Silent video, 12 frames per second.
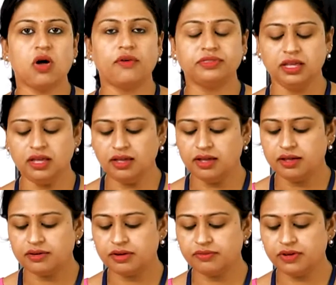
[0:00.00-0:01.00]
on the
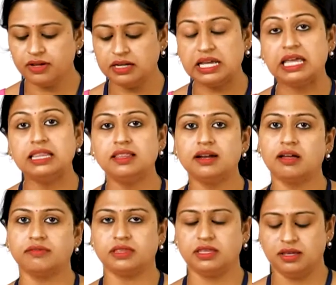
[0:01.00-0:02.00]
river
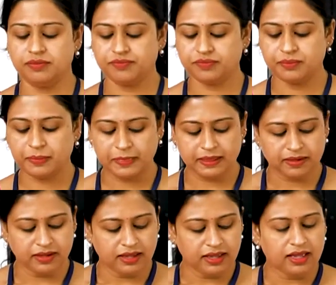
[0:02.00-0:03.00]
Indravati.
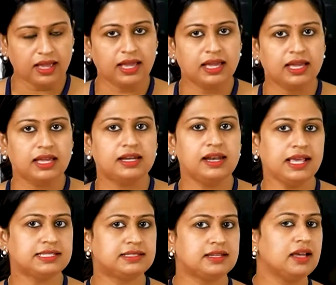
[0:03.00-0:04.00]

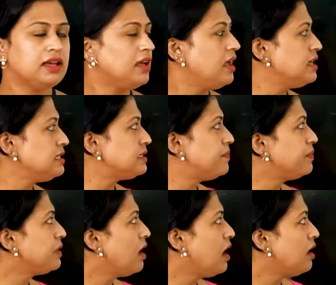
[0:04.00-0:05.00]
Next is
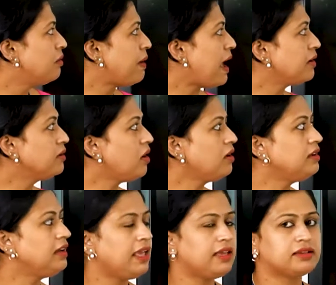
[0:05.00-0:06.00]

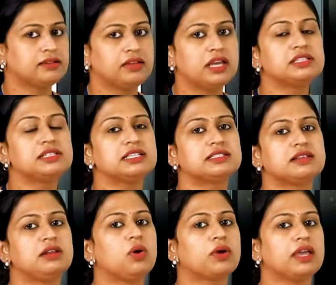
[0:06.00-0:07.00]
Pangon Lake. It is
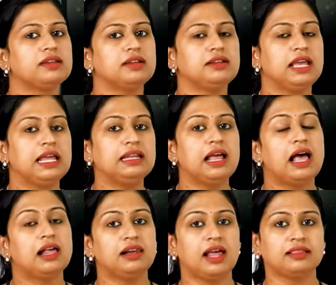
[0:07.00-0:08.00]
located
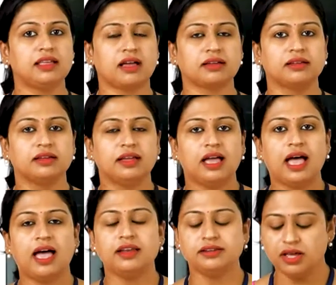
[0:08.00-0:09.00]
in Ladakh,
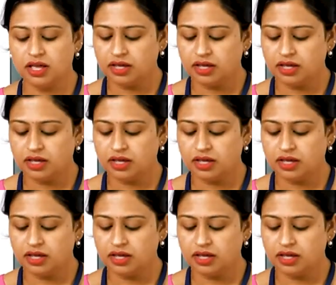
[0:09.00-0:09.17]
and